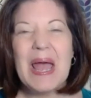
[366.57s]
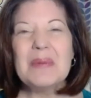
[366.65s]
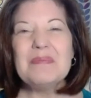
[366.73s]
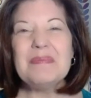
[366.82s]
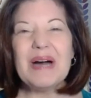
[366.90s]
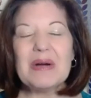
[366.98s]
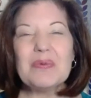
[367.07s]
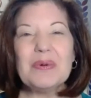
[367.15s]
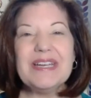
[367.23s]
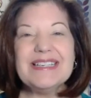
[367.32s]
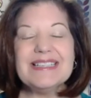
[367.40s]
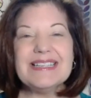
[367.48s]
but
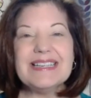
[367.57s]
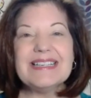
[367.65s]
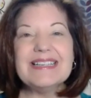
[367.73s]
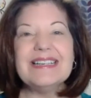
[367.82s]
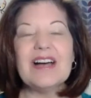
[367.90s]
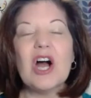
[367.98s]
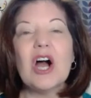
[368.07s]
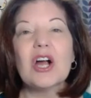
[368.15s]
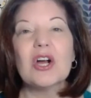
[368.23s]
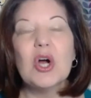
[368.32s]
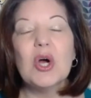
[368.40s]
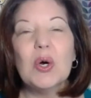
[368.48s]
we did
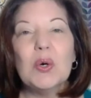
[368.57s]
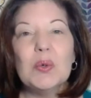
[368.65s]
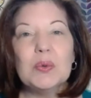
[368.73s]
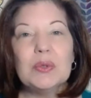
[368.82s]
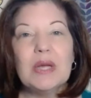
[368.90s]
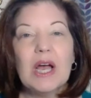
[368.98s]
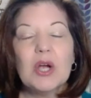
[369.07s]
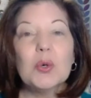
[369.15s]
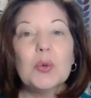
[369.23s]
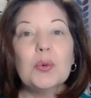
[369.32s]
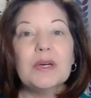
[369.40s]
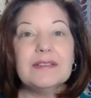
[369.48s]
our own
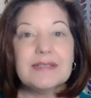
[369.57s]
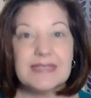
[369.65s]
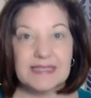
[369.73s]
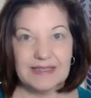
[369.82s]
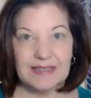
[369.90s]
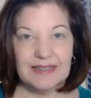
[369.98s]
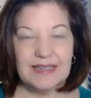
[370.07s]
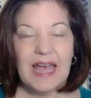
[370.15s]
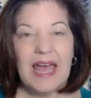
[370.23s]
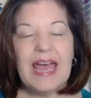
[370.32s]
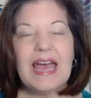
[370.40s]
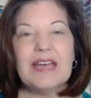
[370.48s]
quilting
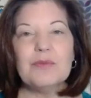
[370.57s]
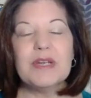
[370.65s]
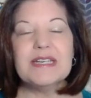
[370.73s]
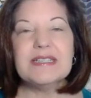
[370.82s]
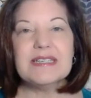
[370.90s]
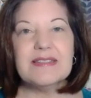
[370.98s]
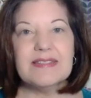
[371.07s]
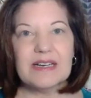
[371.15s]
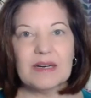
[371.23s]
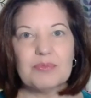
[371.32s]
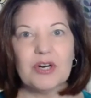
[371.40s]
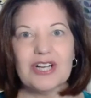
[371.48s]
and we did
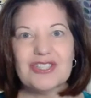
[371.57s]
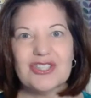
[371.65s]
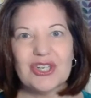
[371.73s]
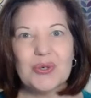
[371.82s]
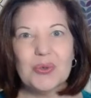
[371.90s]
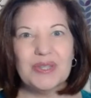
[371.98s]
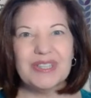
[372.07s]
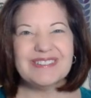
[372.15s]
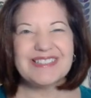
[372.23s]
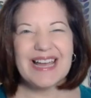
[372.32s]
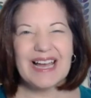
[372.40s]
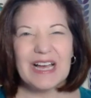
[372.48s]
that project
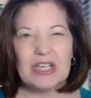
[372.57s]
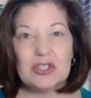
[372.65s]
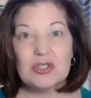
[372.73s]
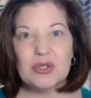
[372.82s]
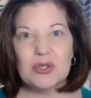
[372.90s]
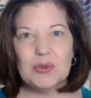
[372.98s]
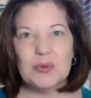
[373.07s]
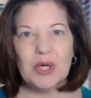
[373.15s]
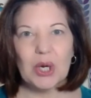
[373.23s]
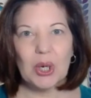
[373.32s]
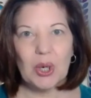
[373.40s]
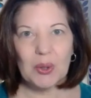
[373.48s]
Quilt As You
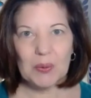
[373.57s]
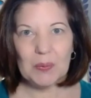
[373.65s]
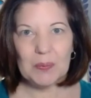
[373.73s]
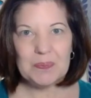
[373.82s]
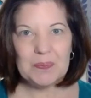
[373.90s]
Go.